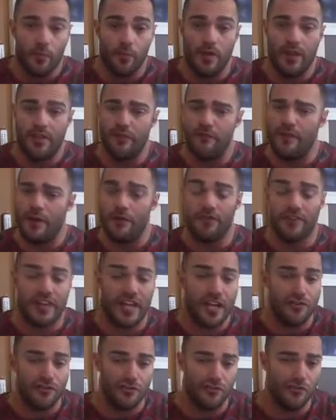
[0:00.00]
with a
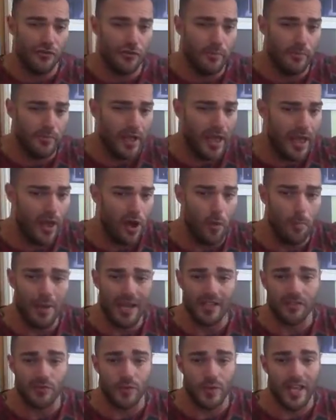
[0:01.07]
verification number or
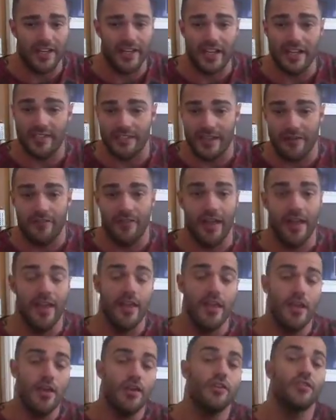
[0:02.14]
password, etc.,
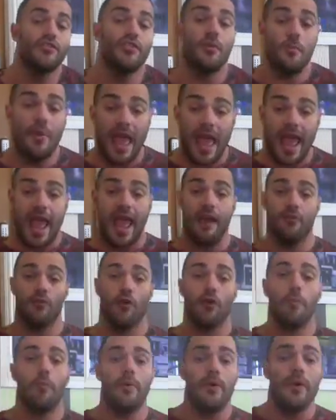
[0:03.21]
to pair
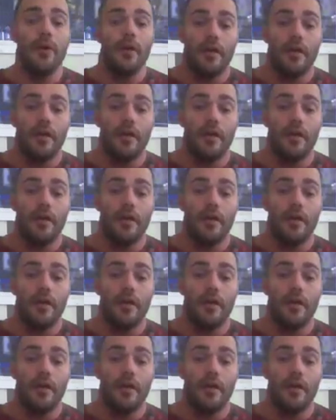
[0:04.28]
up